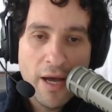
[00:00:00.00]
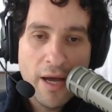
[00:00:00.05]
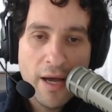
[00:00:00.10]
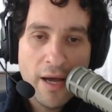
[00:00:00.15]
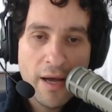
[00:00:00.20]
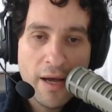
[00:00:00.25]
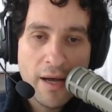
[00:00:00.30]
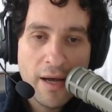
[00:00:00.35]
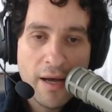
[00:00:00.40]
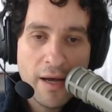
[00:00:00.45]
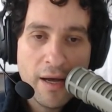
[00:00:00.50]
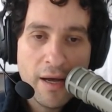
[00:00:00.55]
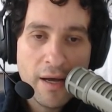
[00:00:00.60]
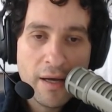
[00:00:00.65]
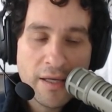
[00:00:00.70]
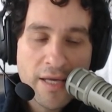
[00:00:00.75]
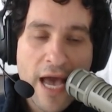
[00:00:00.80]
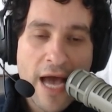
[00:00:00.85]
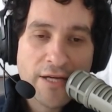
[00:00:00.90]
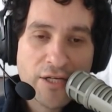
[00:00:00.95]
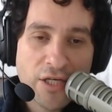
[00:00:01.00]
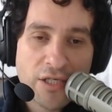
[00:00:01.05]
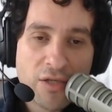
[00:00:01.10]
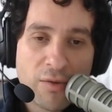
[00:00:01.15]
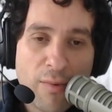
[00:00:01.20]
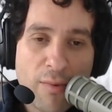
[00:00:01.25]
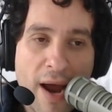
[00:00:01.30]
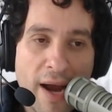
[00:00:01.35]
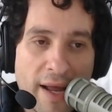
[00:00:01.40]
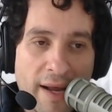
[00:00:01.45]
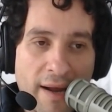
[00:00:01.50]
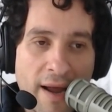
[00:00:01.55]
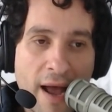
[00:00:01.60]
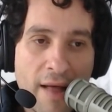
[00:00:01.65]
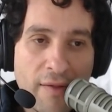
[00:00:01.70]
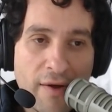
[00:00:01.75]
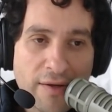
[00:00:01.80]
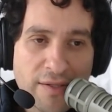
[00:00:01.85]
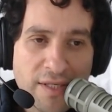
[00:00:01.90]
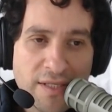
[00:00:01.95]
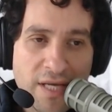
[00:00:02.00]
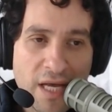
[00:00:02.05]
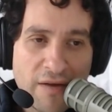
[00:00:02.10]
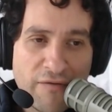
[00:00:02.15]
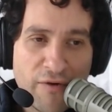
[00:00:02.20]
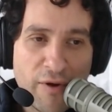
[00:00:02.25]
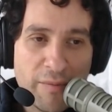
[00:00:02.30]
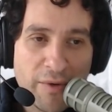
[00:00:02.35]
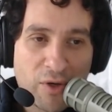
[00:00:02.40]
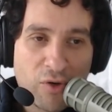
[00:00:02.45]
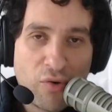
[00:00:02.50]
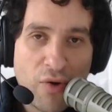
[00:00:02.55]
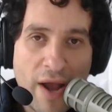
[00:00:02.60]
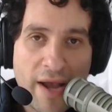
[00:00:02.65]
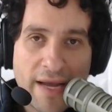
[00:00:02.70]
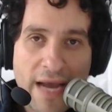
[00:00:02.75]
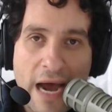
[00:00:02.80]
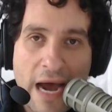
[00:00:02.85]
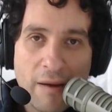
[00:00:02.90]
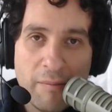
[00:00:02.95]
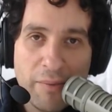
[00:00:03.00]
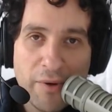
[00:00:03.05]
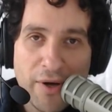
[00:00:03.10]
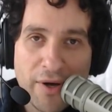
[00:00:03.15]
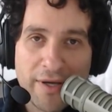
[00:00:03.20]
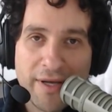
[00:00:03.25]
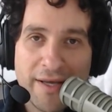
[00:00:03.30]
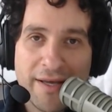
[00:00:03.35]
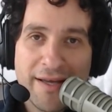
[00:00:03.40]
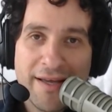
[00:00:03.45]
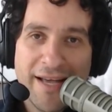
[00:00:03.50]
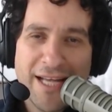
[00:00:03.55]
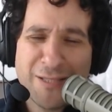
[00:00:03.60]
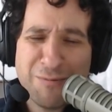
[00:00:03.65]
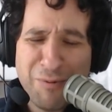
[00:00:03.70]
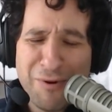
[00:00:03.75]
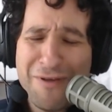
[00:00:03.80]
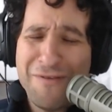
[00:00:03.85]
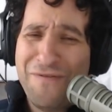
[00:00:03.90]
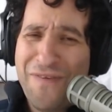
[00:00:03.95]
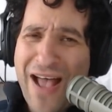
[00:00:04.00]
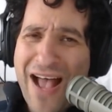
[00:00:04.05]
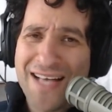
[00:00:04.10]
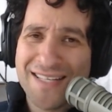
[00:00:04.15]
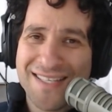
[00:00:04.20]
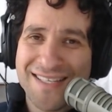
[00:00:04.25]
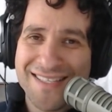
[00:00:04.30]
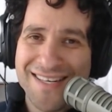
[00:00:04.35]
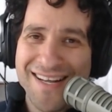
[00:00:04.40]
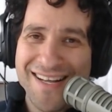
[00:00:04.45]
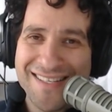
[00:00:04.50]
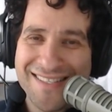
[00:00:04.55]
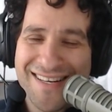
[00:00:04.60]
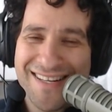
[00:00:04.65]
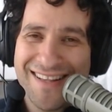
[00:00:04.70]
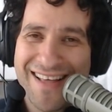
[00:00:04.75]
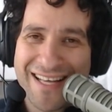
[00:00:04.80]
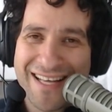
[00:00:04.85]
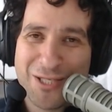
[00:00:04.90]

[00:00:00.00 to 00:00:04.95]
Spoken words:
Yeah, just the writing. How long does it take for him to crank out a book? It's pretty fast, isn't it? Isn't it